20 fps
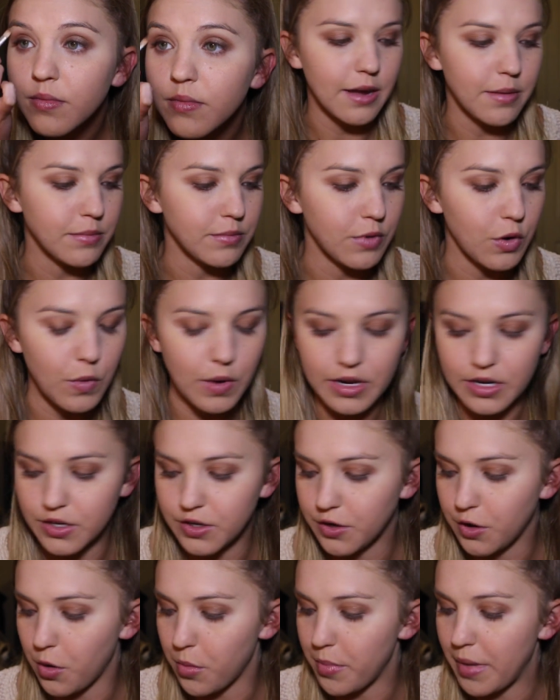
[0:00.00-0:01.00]
I'm going
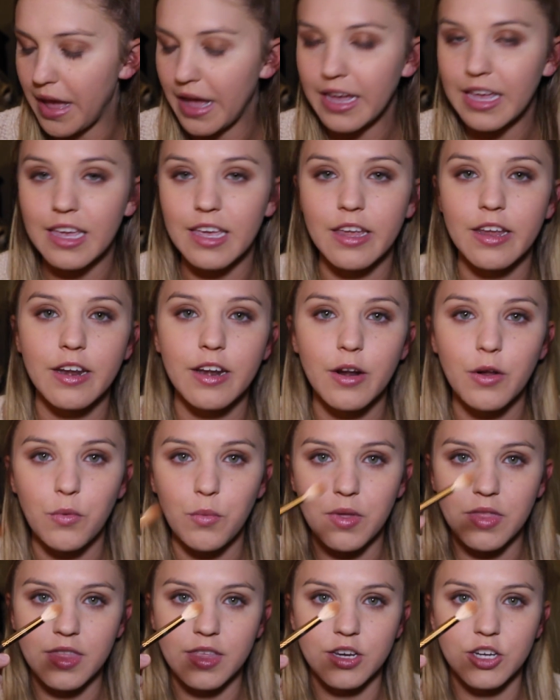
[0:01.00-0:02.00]
to go back in
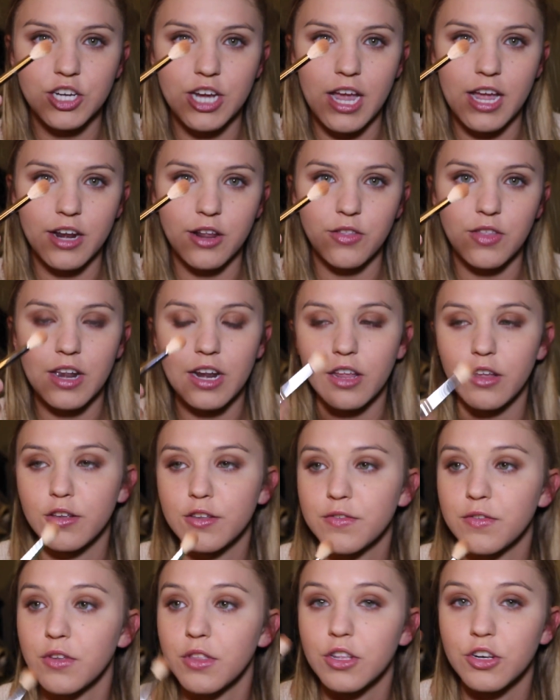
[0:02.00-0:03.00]
with the shadow that I
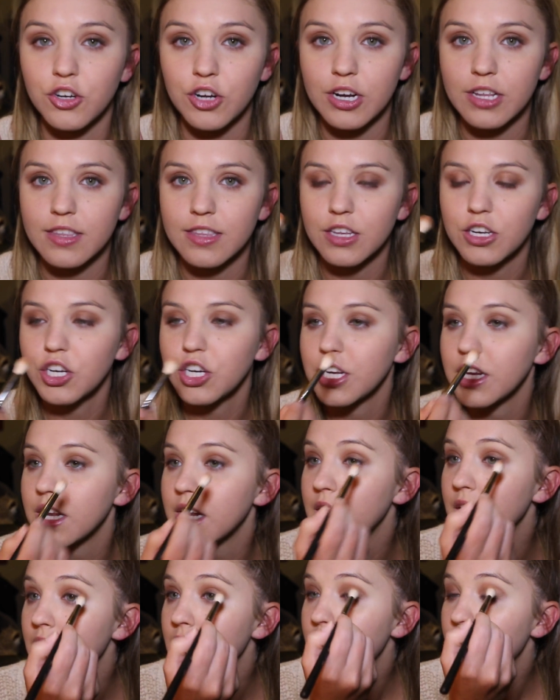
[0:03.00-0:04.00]
used for the
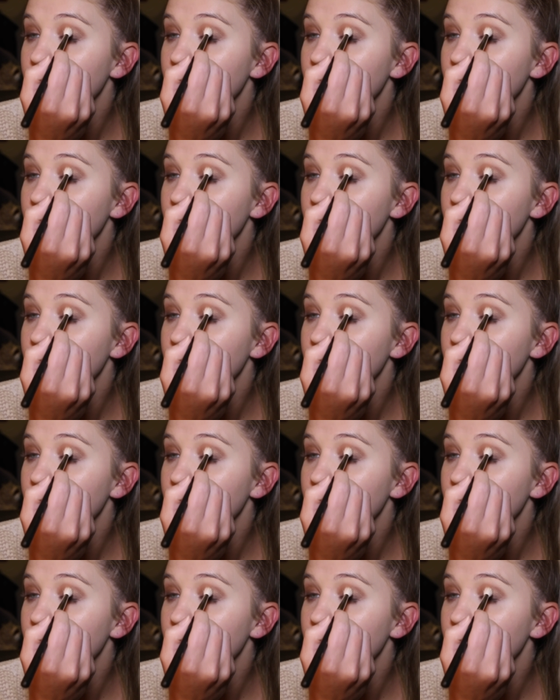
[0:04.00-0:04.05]
transition,